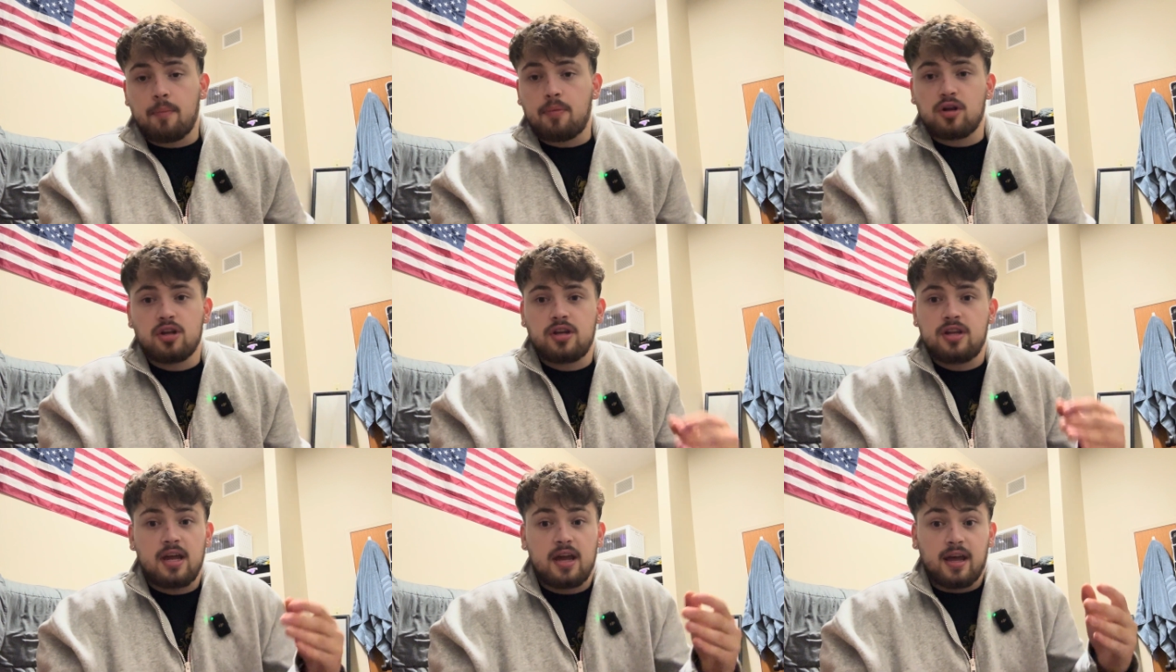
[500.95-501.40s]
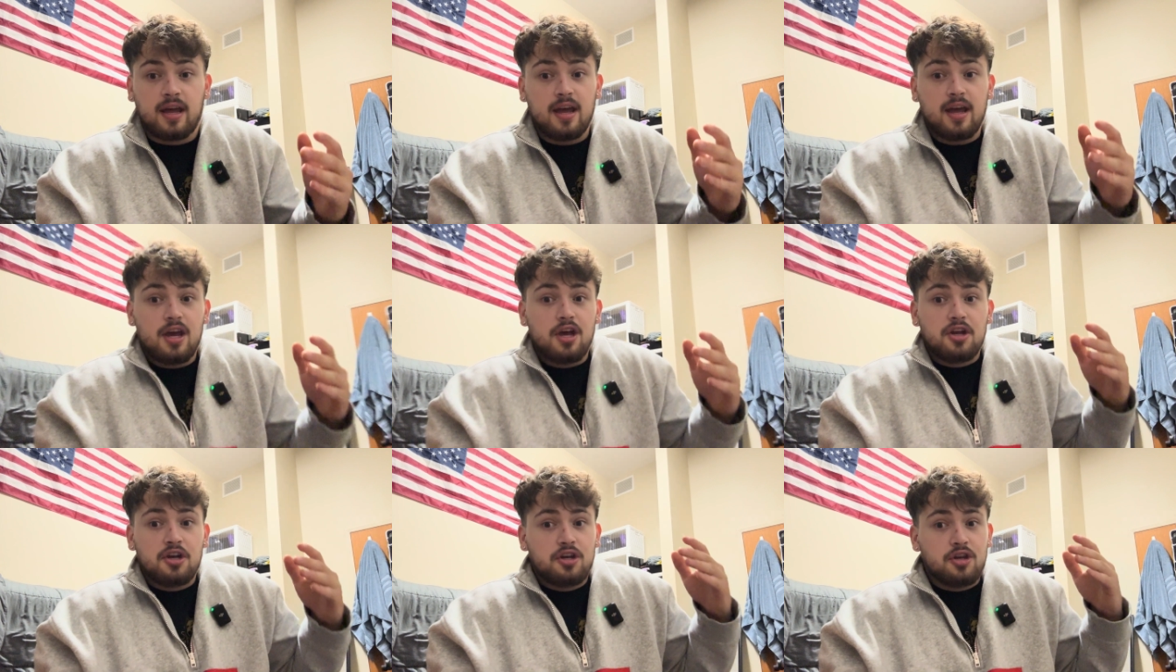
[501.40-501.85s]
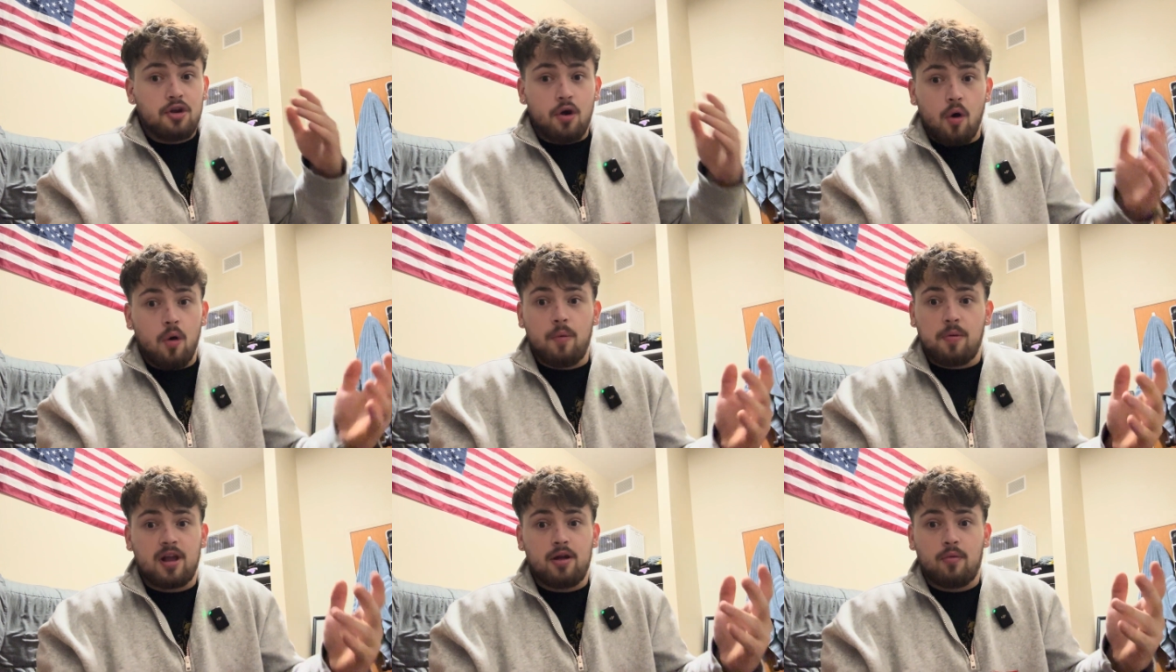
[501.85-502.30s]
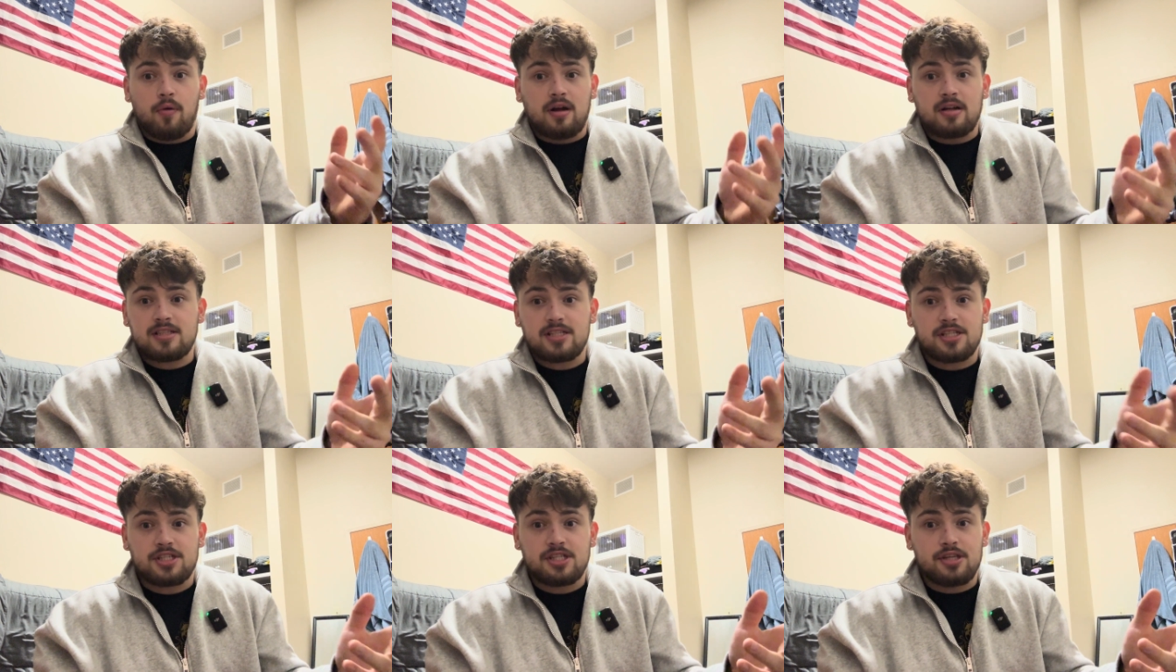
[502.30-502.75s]
But nobody
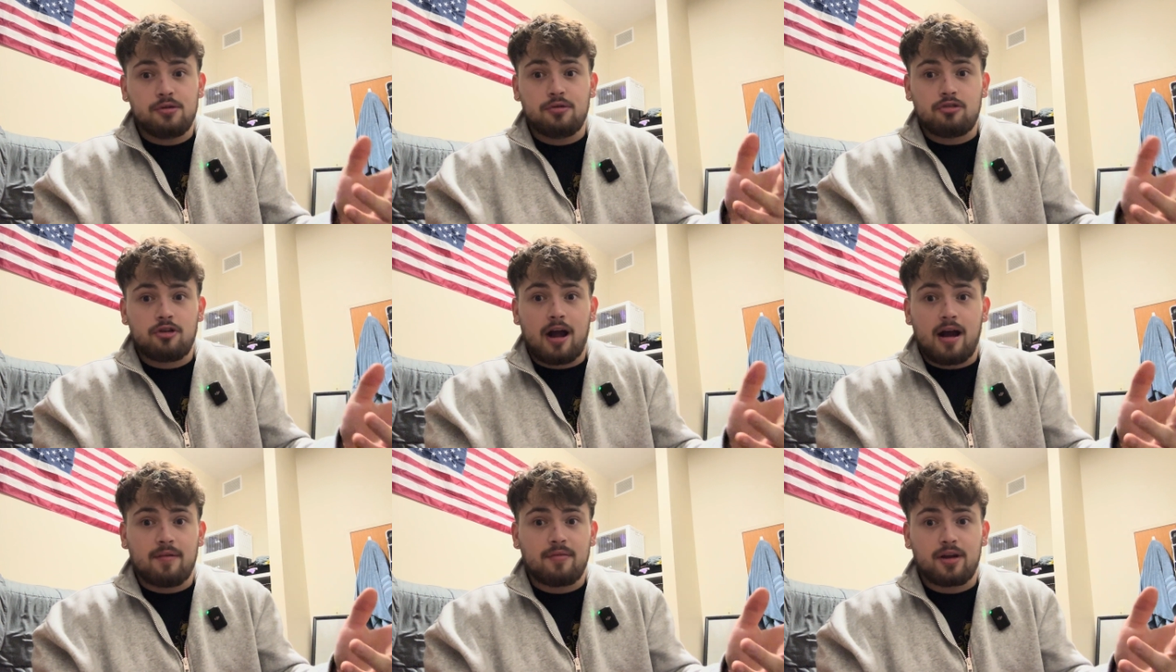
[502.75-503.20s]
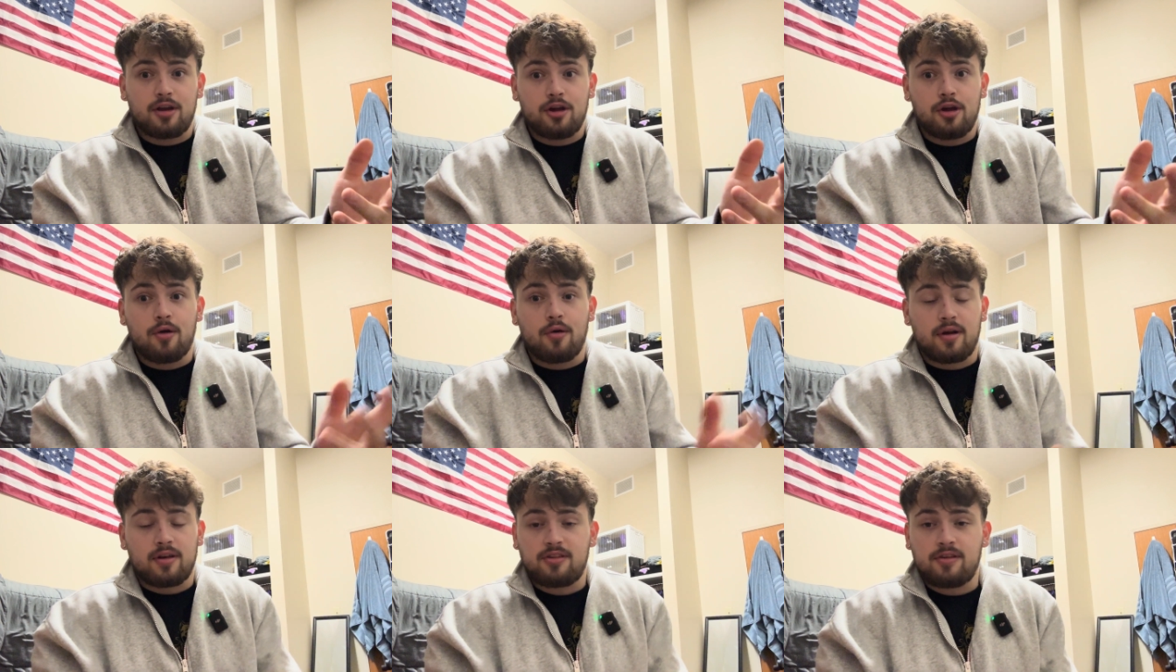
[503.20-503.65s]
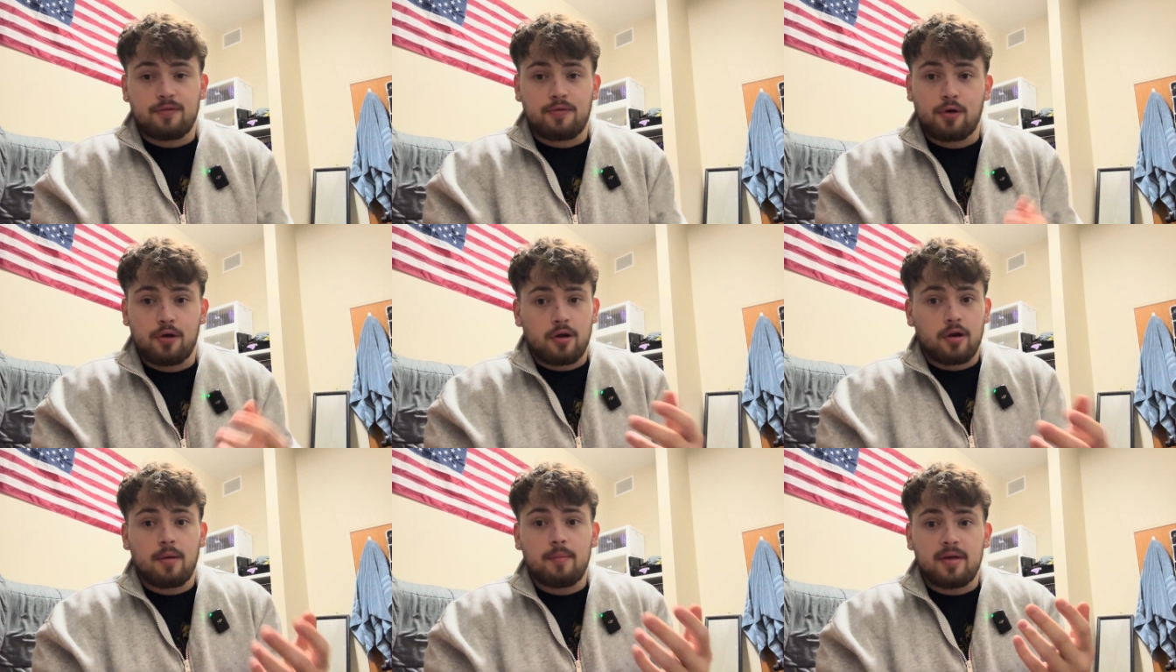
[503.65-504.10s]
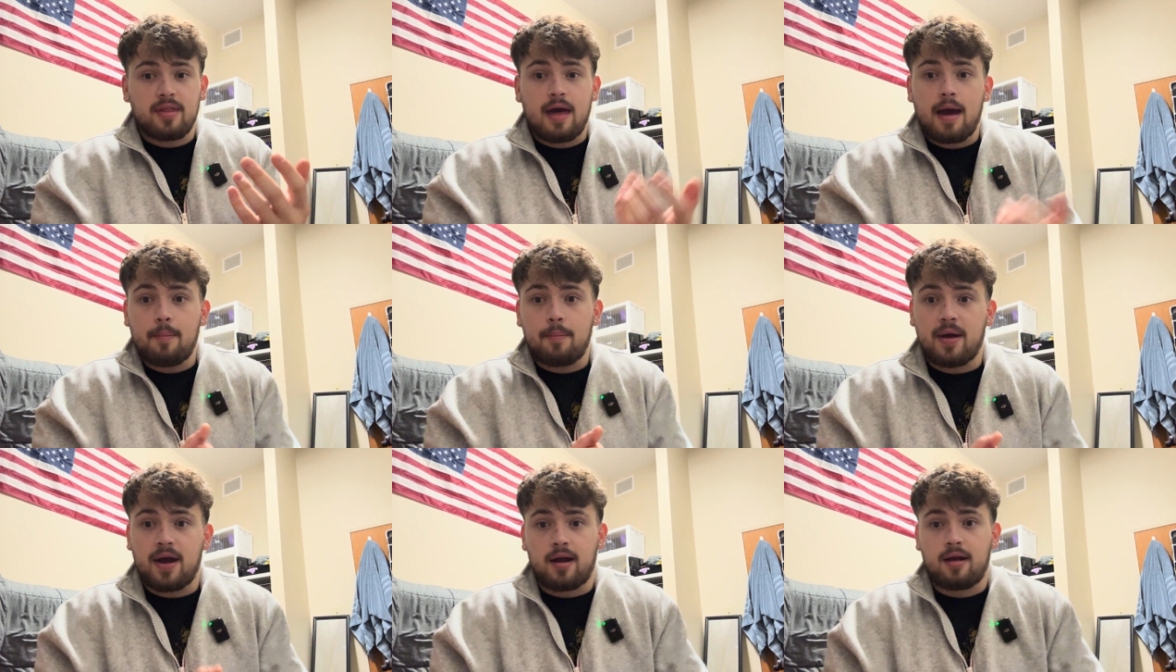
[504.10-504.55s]
wants to see you driving a Urus if you're gonna be
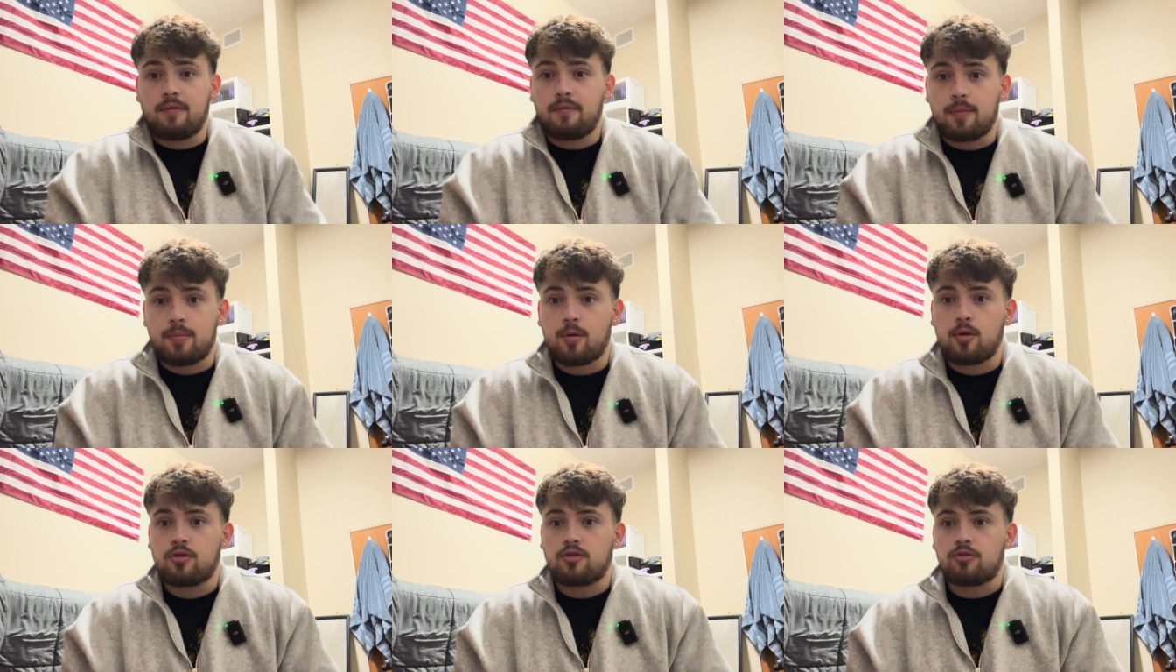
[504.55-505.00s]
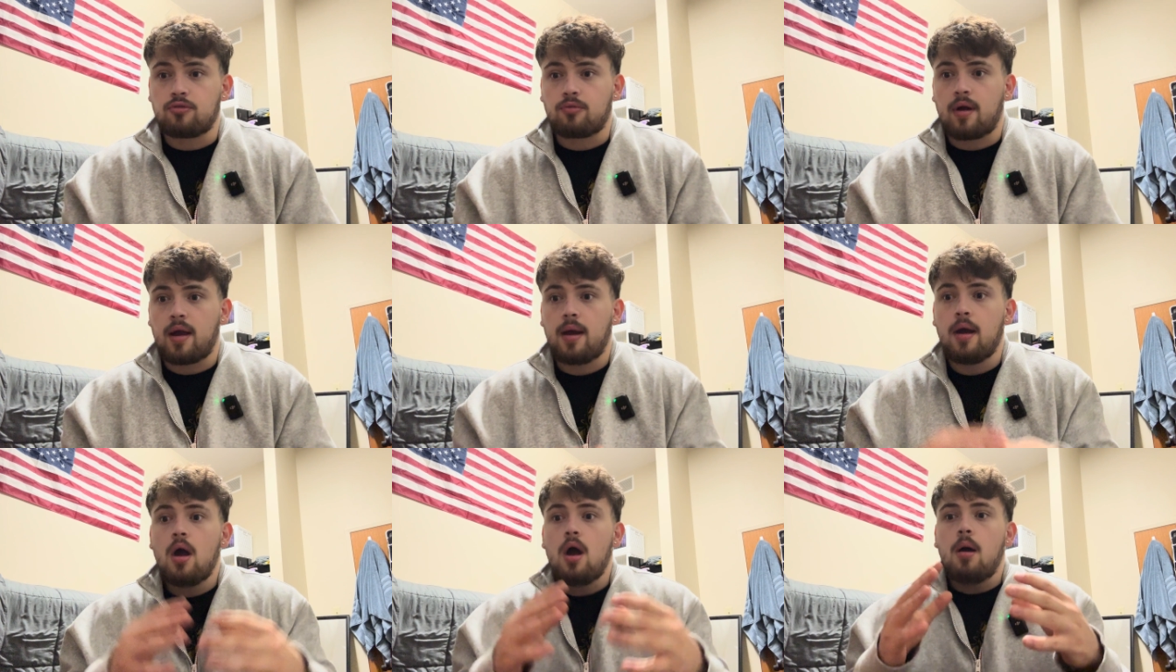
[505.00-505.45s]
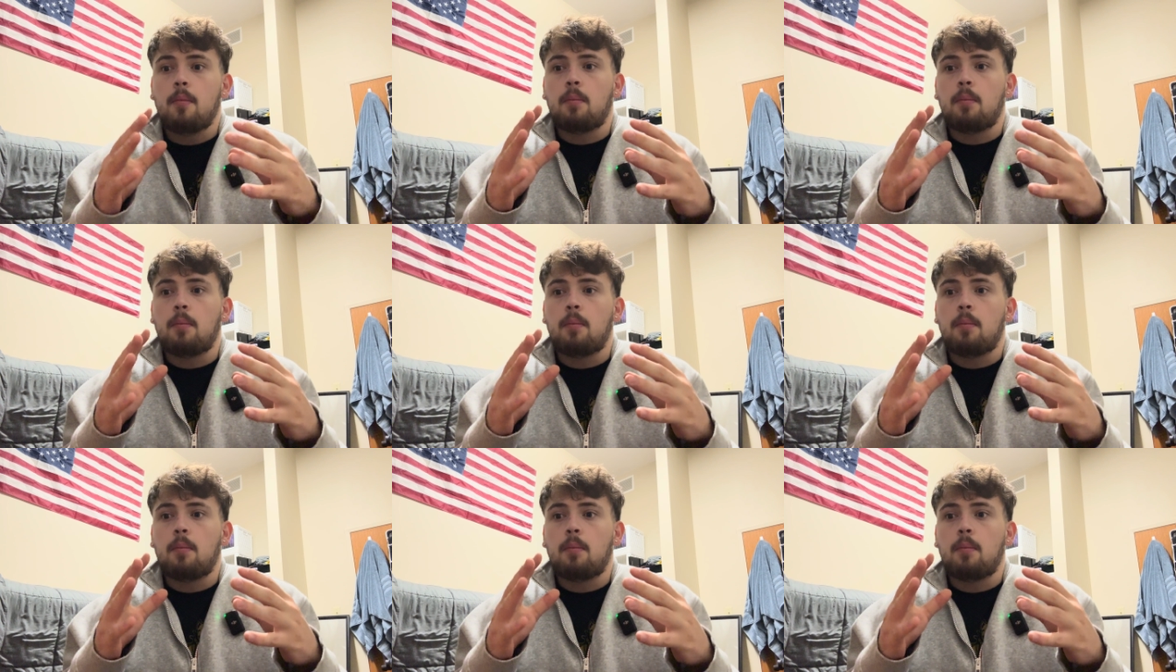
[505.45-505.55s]
that bad of a person, right?